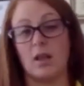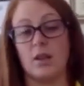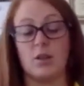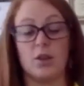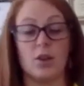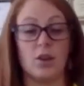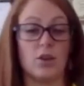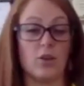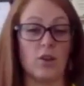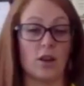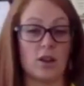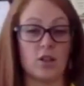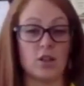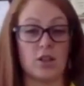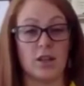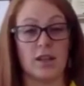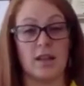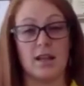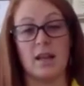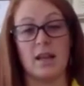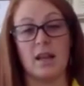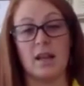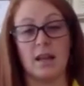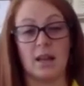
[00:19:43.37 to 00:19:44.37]
and you could
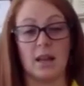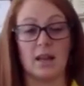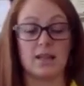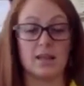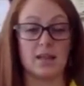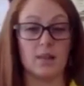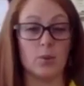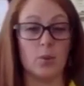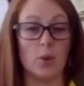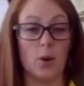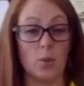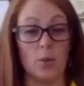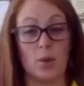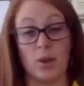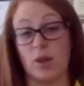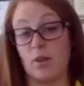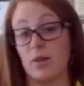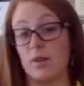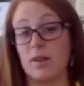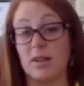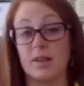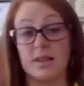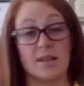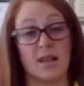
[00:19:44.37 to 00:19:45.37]
gradually get to the point
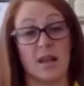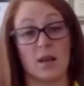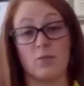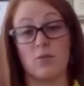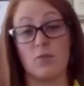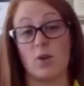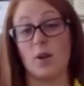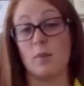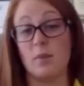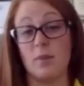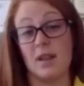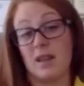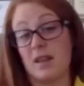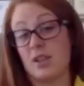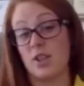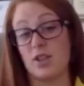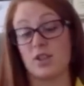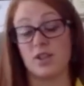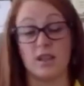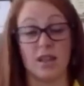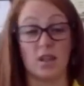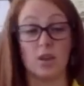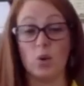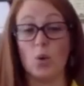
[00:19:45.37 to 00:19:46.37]
where they're in the same room and they
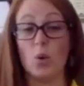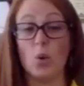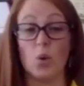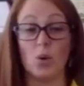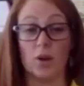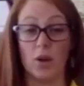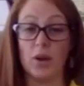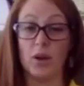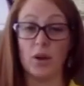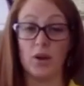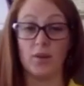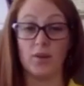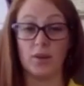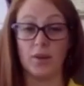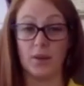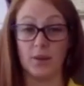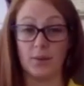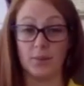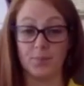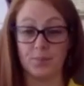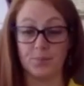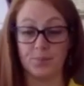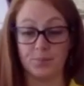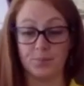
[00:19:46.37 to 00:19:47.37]
just ignore the
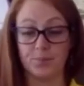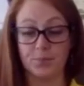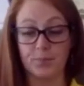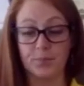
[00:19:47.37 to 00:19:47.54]
Hoover.